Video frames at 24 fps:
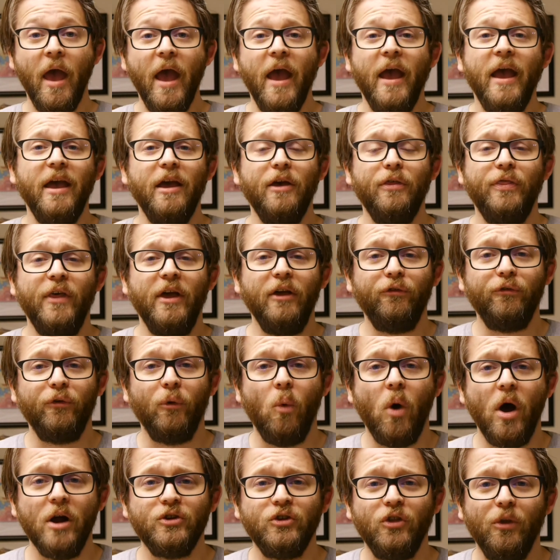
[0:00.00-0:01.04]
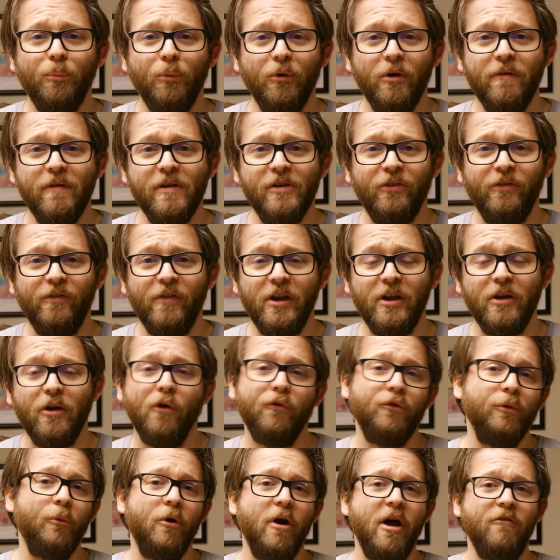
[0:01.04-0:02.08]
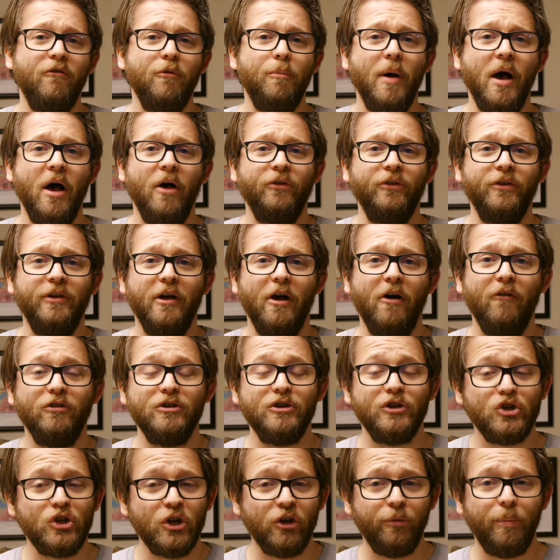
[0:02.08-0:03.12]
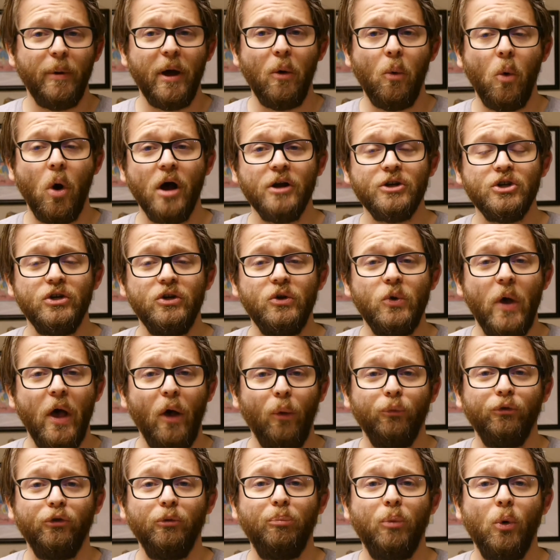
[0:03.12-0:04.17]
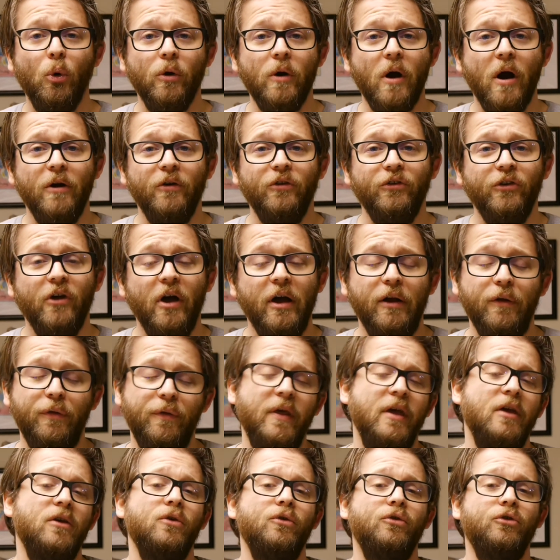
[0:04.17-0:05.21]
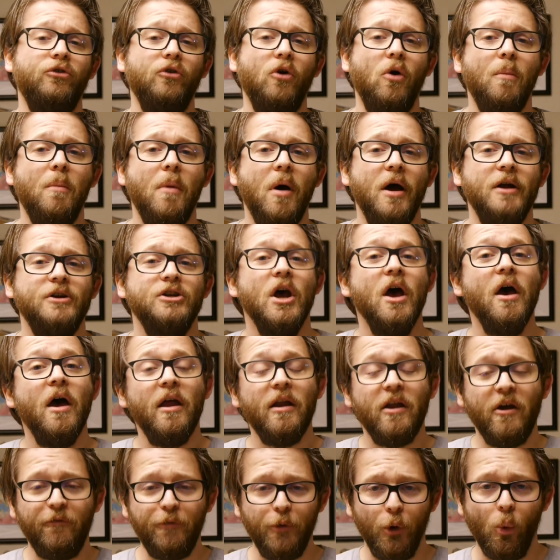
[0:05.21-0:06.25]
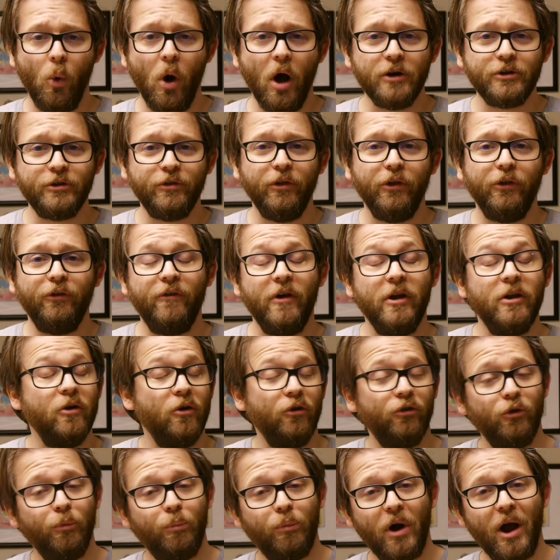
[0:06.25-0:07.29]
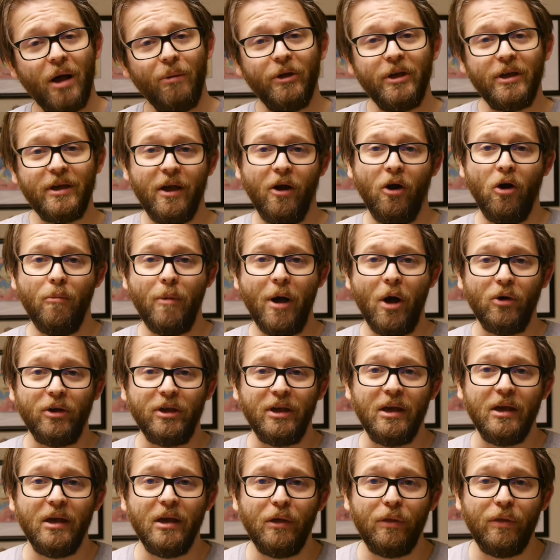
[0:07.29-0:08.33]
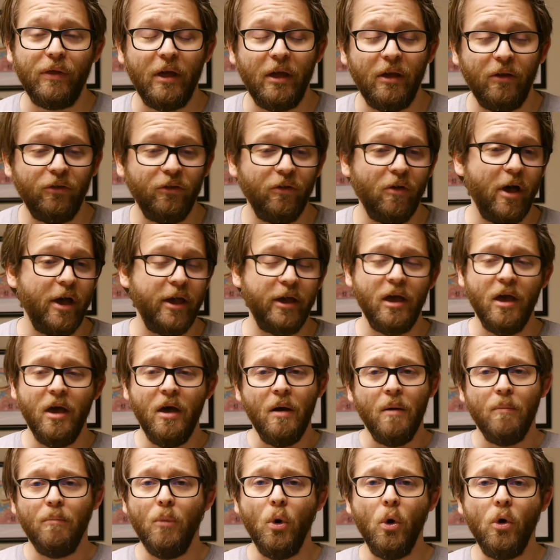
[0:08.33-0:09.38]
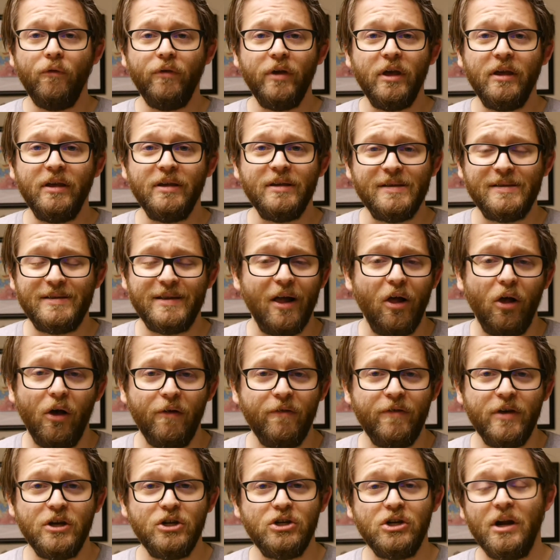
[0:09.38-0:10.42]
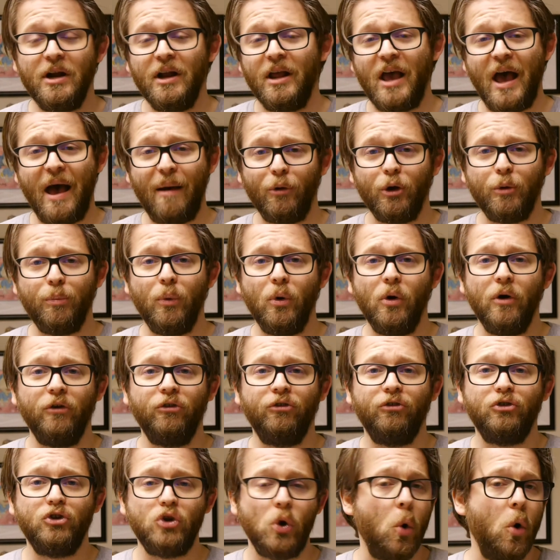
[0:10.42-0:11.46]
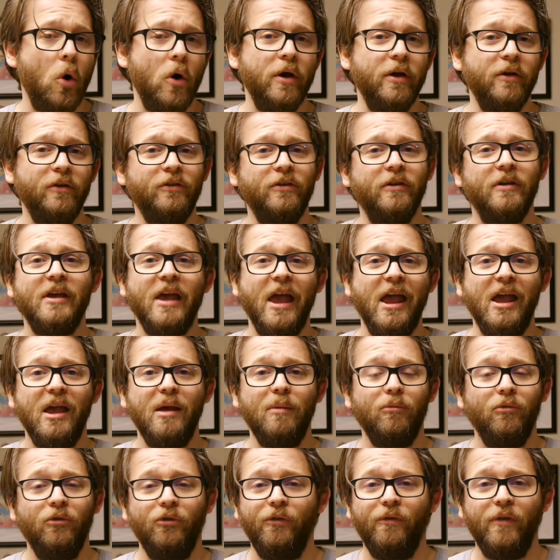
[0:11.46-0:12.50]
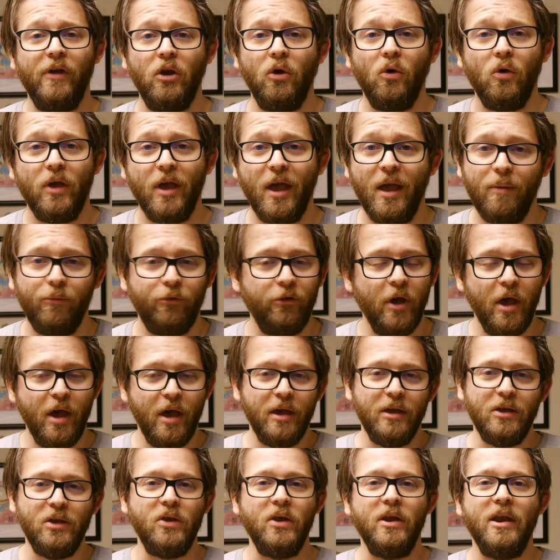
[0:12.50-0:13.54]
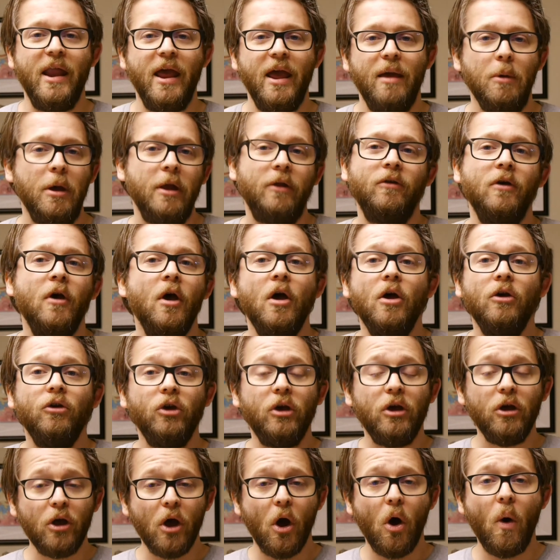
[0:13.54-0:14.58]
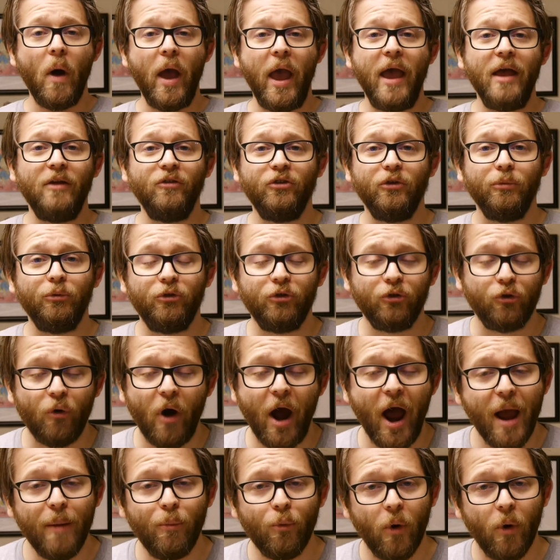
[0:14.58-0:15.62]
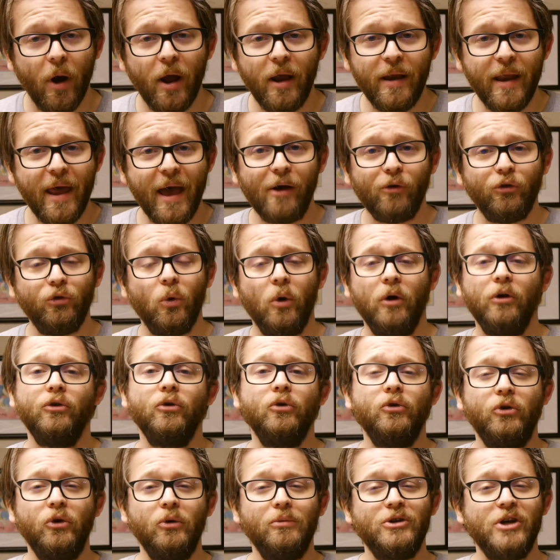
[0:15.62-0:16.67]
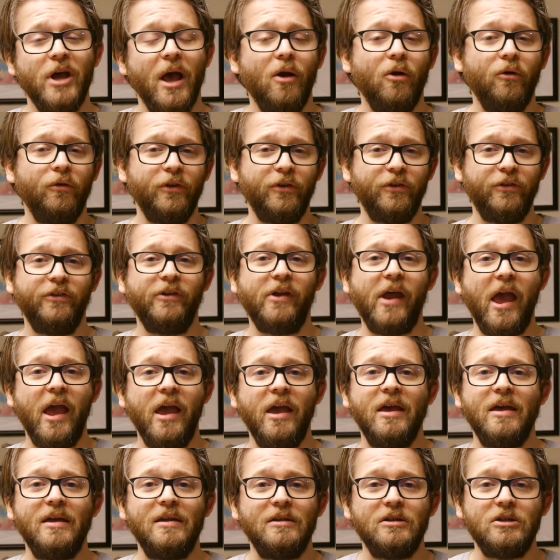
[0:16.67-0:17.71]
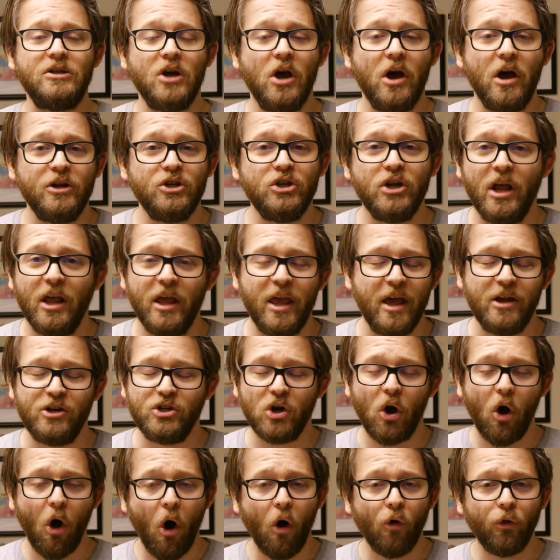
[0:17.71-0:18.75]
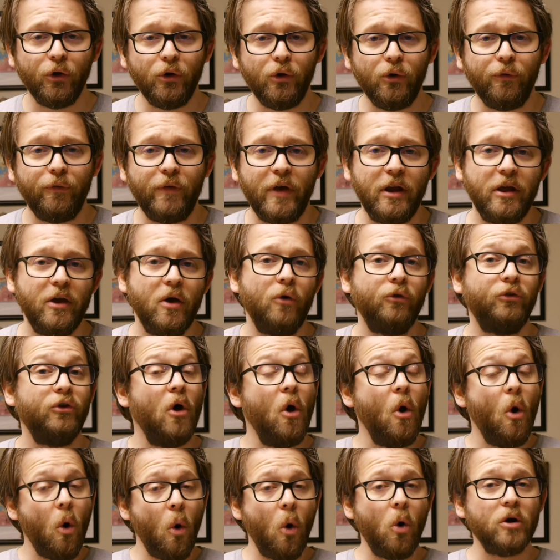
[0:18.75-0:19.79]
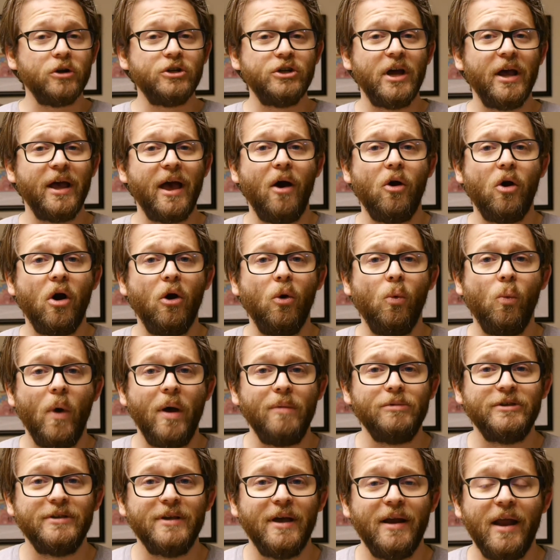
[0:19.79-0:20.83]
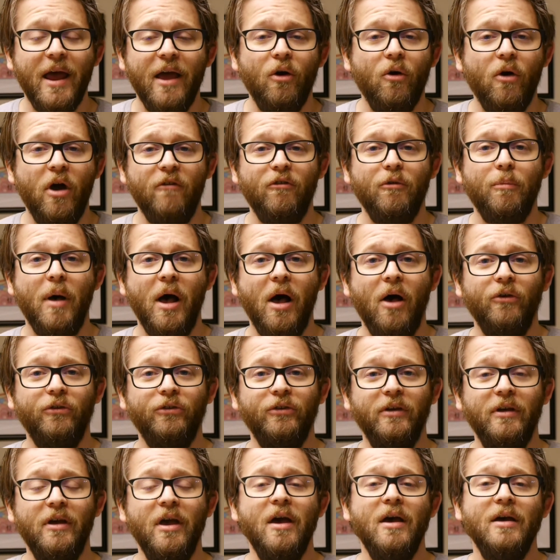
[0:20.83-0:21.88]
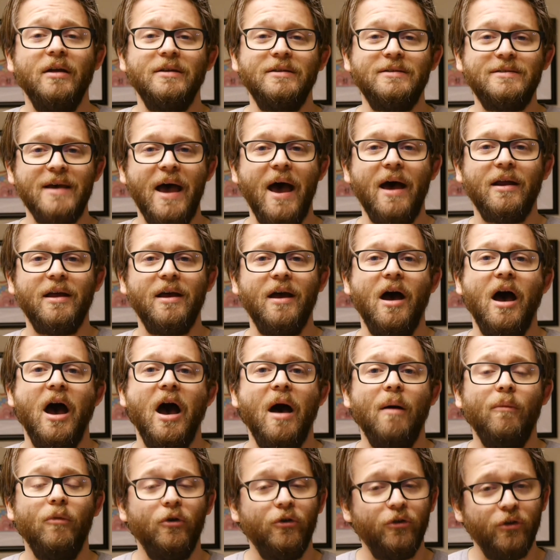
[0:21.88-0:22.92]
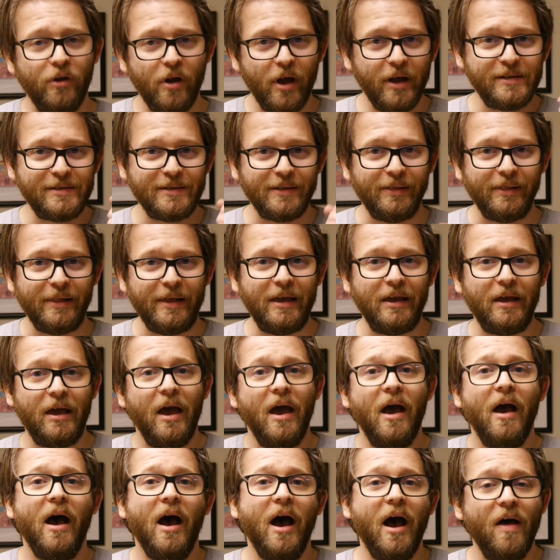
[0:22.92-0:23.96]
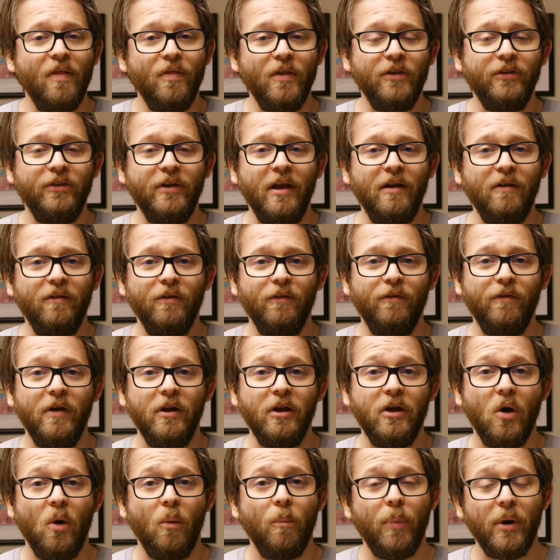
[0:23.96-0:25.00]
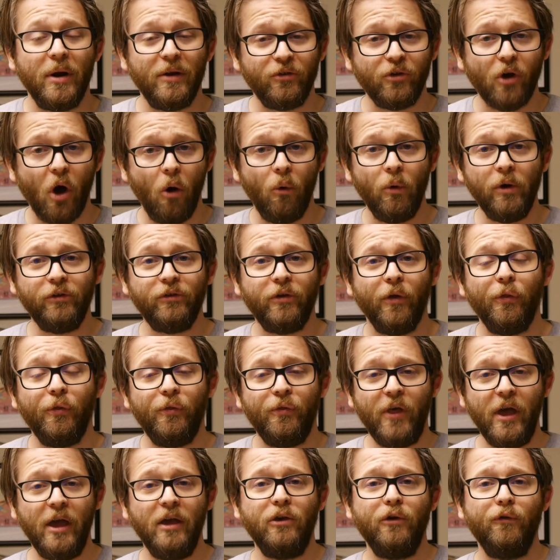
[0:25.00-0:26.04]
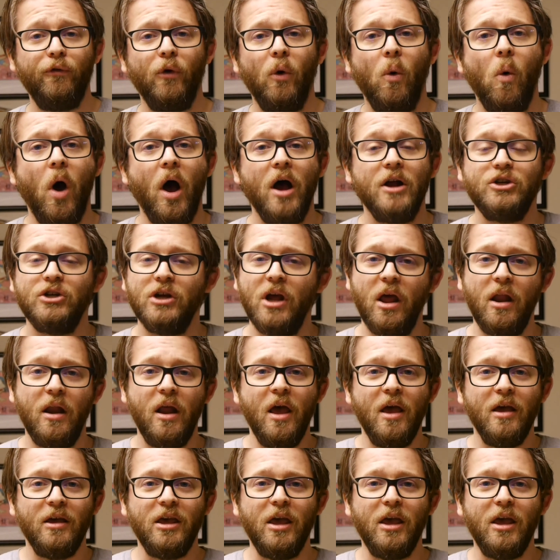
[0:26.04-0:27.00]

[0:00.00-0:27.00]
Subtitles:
Hey, thanks for watching the previous video from Graphic Policy Television. Just by watching, you help support our site. Thank you so much. Now, if you're watching these videos, you probably care about geeky things like movies, television, comic books, toys, games, video games, you name it. You can go and subscribe right now to our YouTube channel to stay in touch and catch all the new videos, or check out our website at graphicpolicy.com. There's a nice link on this end of the video. But as always, thank you for watching.